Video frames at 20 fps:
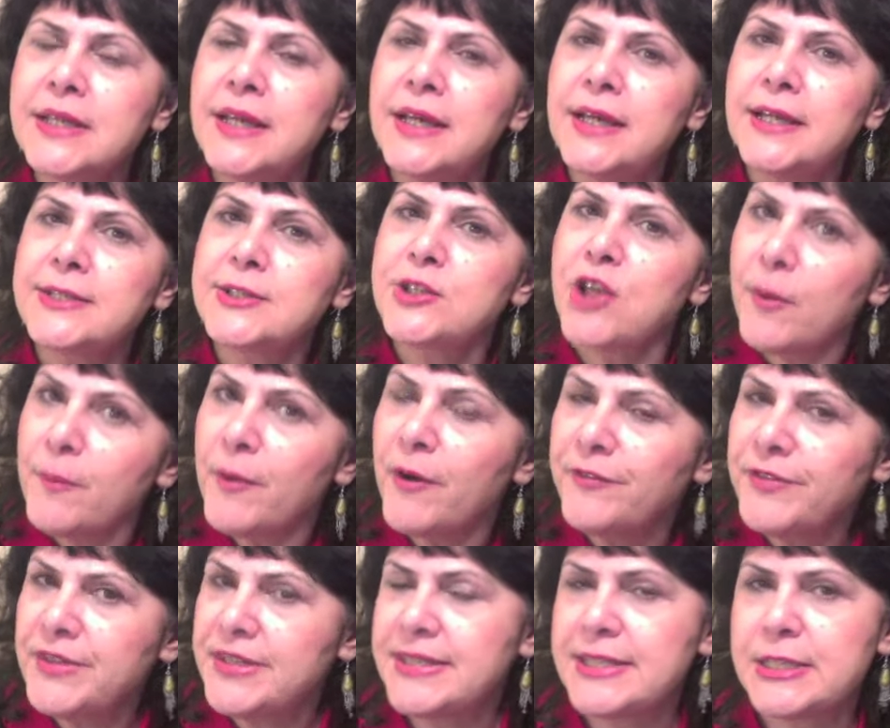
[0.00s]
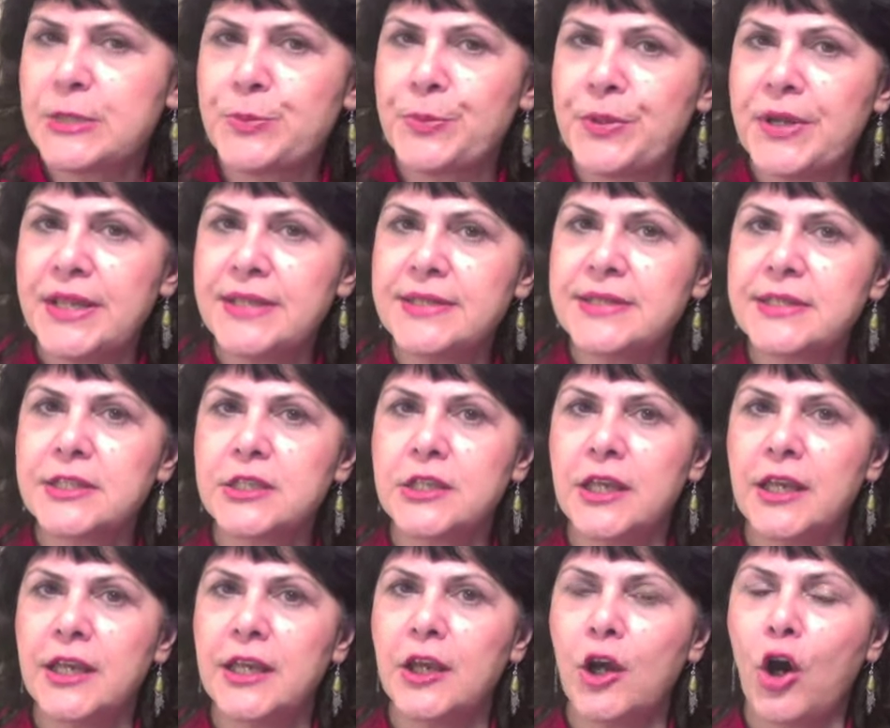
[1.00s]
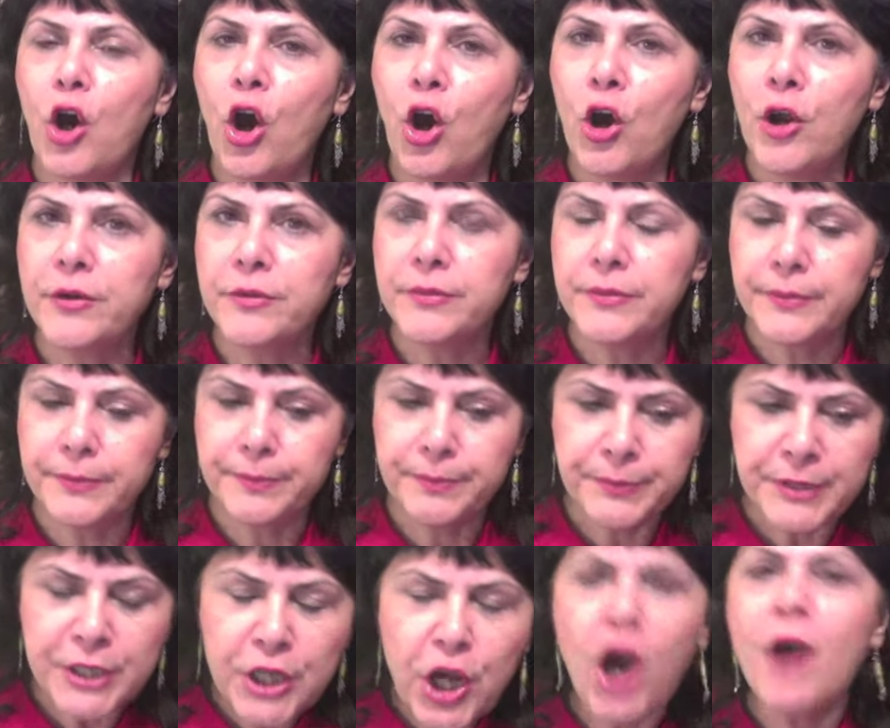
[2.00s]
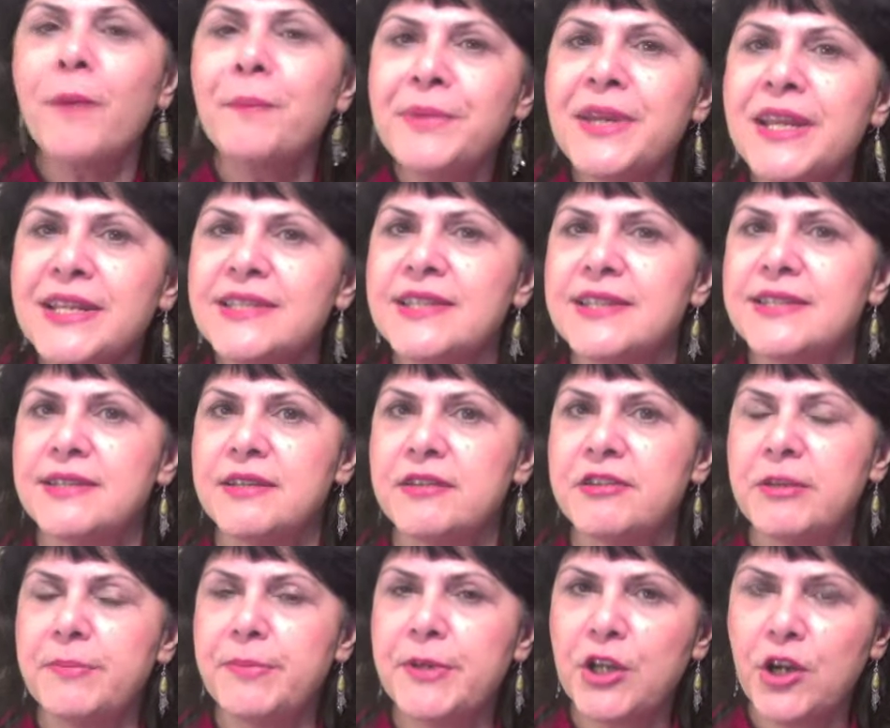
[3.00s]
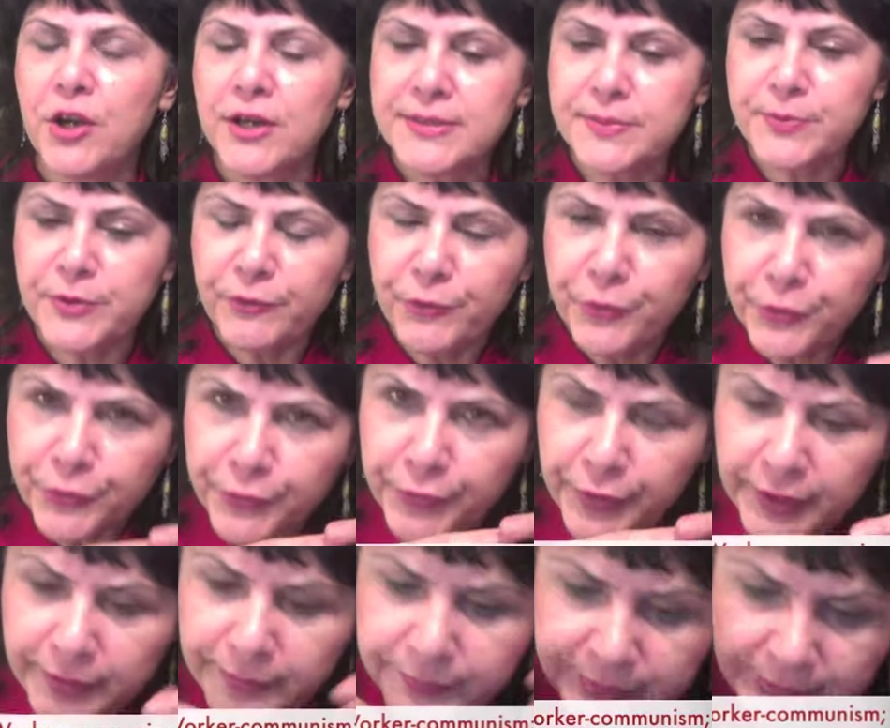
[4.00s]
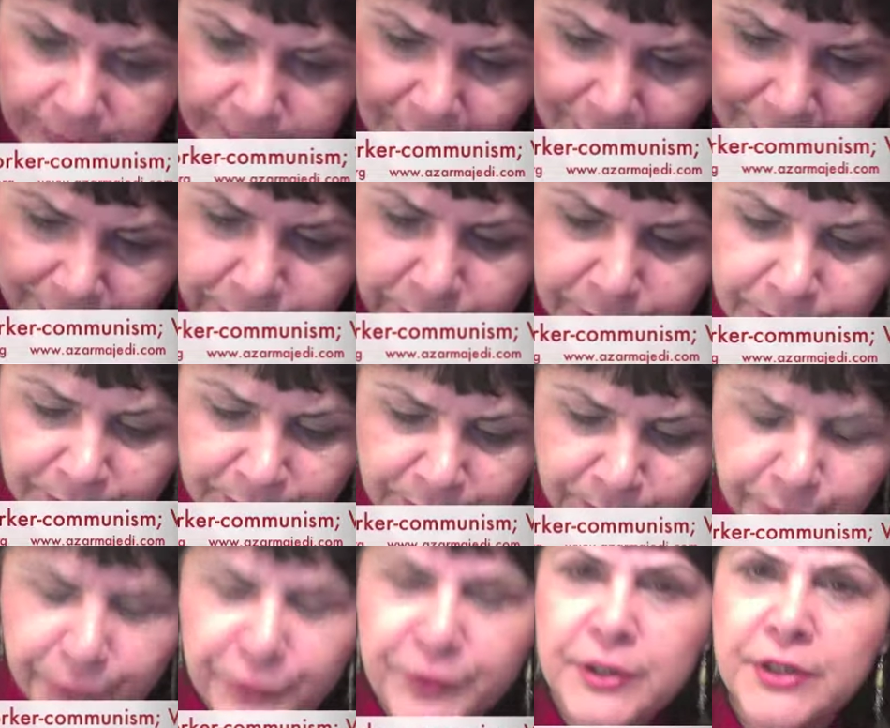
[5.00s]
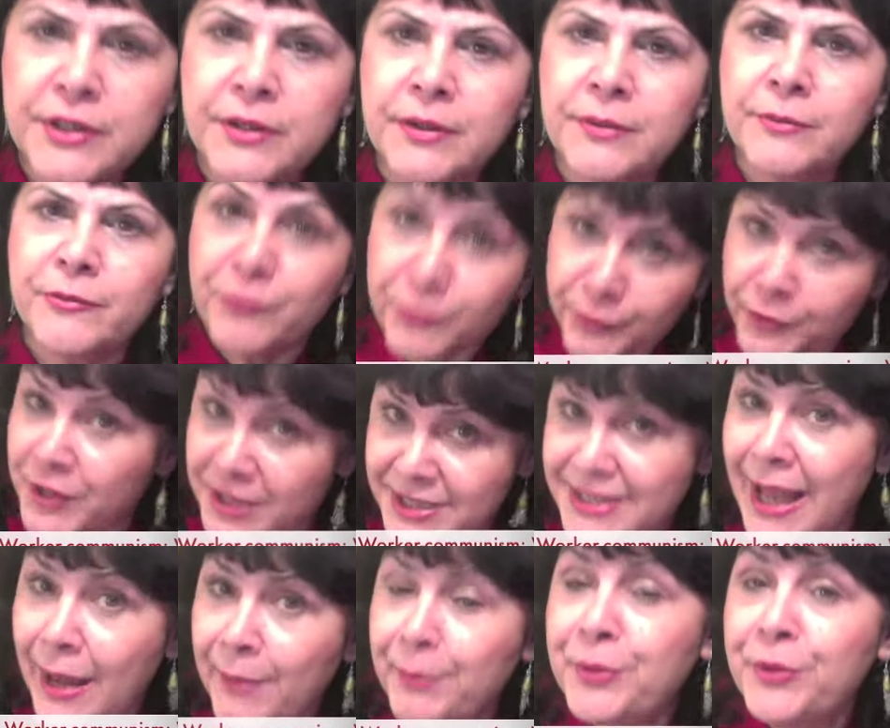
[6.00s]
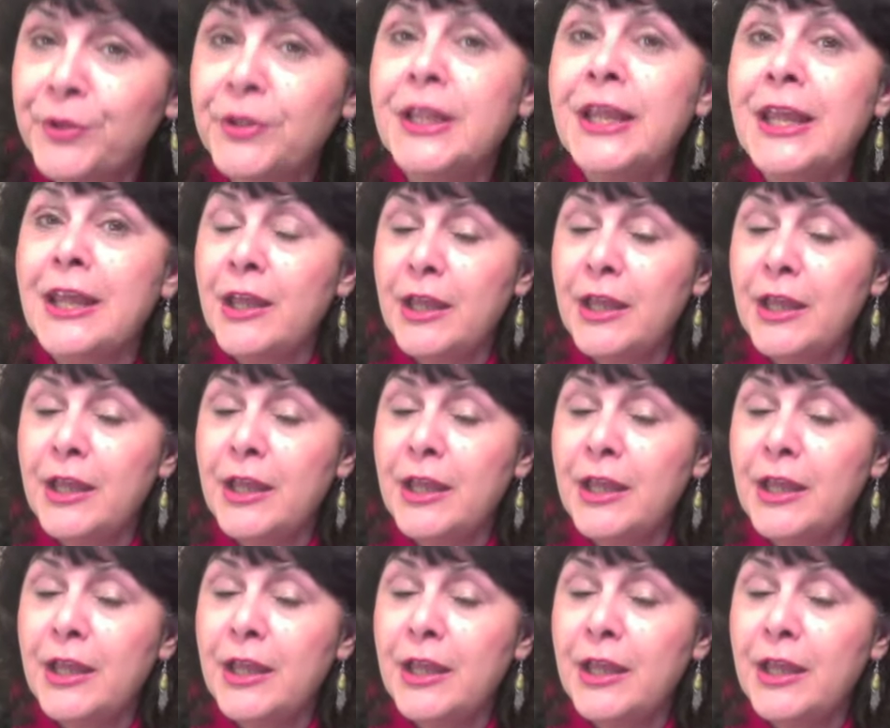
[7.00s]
uh, some of these splits uh, are become necessary because, for, uh, uh, for example,